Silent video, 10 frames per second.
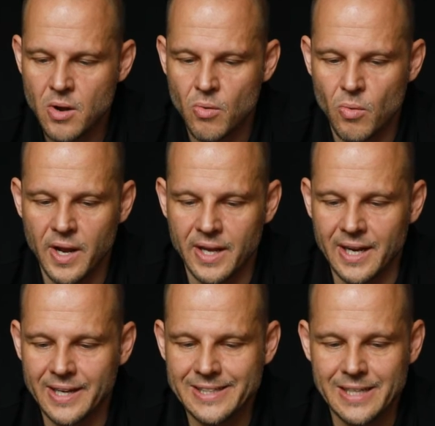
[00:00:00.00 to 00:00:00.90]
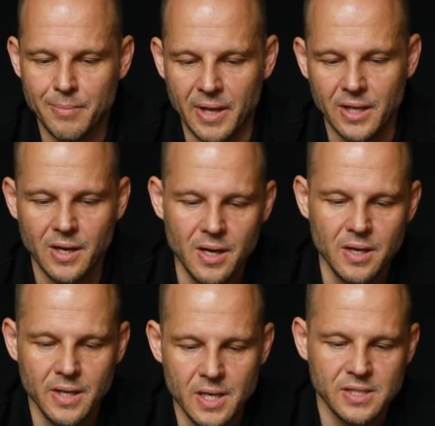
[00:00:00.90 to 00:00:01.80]
When I got it, I'm like,
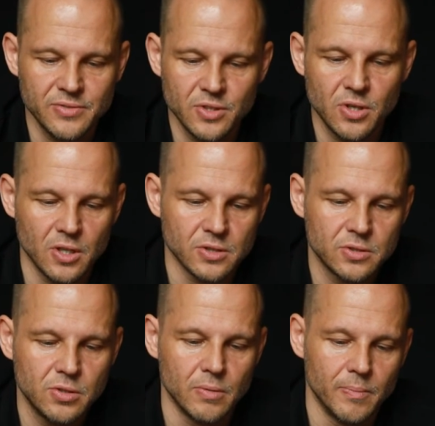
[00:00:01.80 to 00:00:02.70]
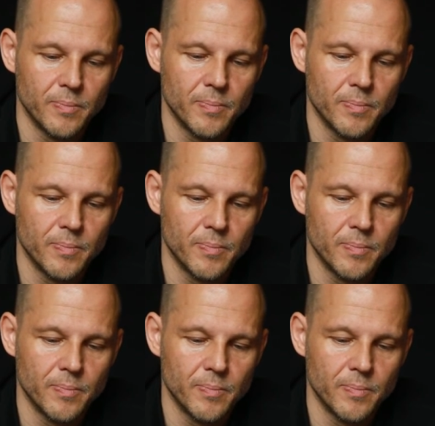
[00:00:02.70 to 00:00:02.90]
ah yeah, different colors, cool.